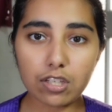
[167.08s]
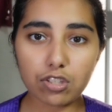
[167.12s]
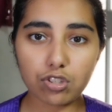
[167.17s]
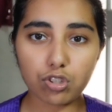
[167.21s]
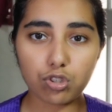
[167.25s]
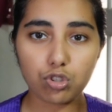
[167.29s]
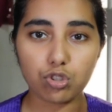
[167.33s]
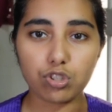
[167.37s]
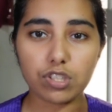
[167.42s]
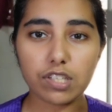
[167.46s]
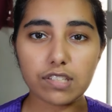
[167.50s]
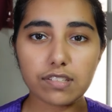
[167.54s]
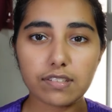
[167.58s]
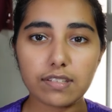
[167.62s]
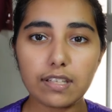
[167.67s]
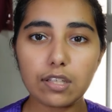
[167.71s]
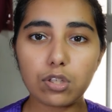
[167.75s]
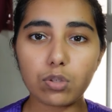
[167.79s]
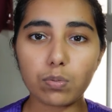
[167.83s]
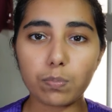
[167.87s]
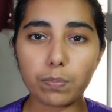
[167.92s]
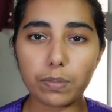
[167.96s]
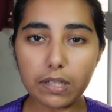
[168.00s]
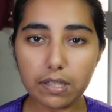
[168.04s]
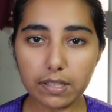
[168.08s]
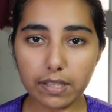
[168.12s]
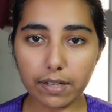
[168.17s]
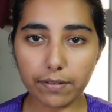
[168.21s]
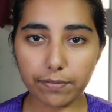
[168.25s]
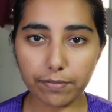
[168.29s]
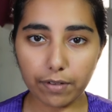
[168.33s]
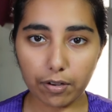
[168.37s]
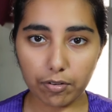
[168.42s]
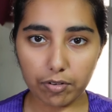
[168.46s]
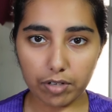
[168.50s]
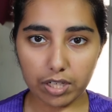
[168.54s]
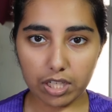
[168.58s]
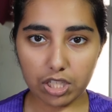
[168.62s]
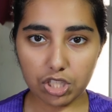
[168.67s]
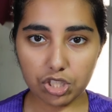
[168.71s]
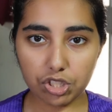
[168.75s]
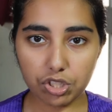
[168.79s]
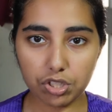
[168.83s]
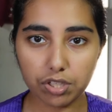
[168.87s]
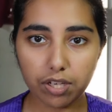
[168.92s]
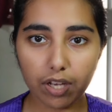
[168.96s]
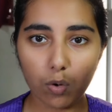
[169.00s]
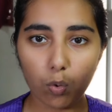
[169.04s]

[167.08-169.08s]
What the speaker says: So you just need to build that foundation,